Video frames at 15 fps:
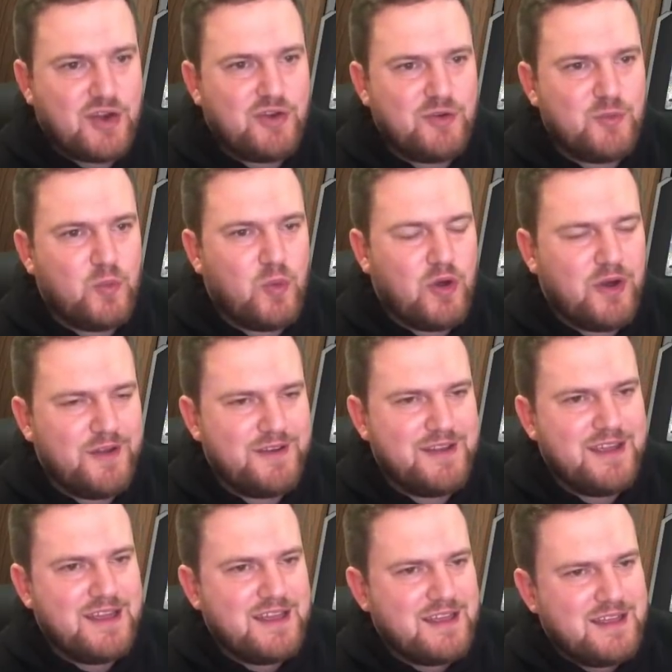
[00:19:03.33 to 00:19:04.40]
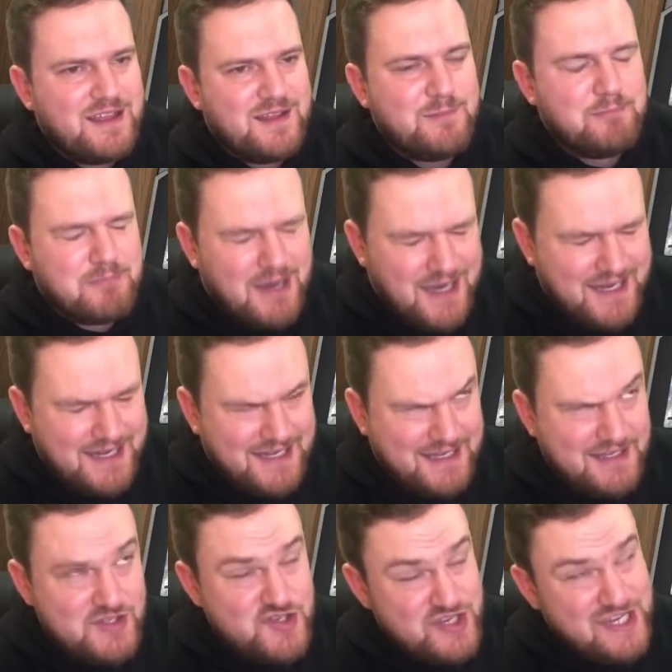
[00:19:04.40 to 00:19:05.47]
don't want
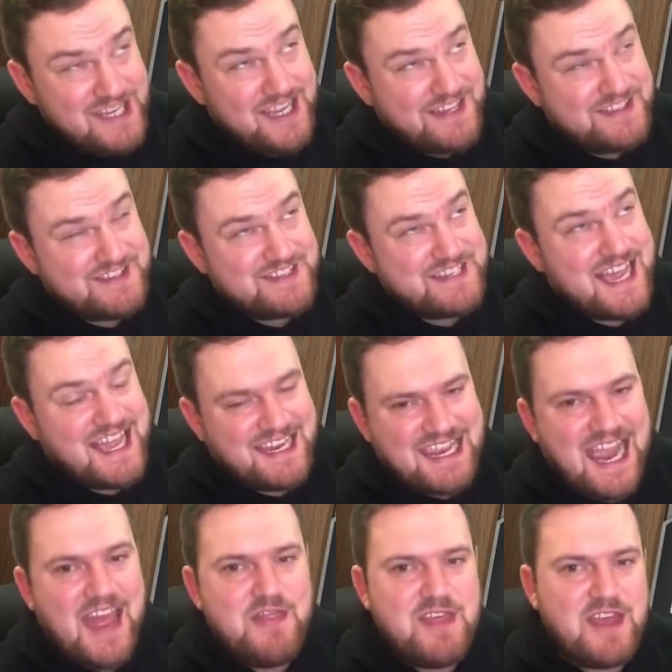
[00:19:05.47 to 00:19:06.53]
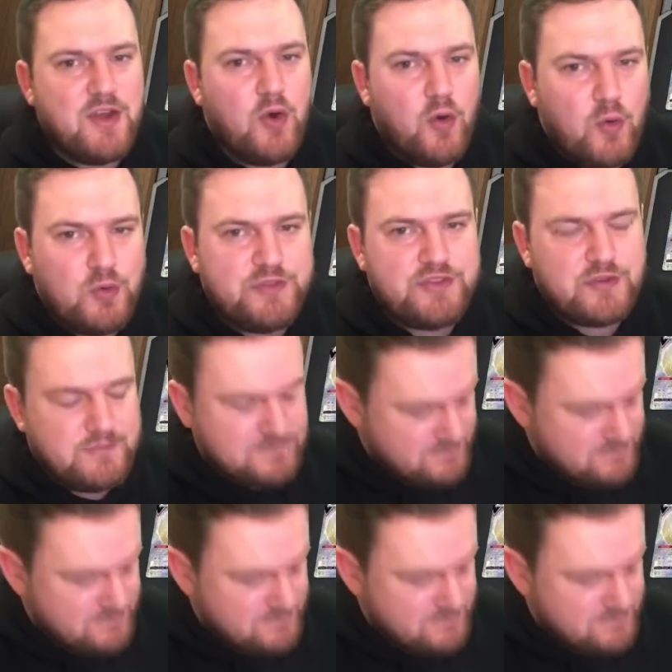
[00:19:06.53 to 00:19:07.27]
Marnie, GX attack, and then also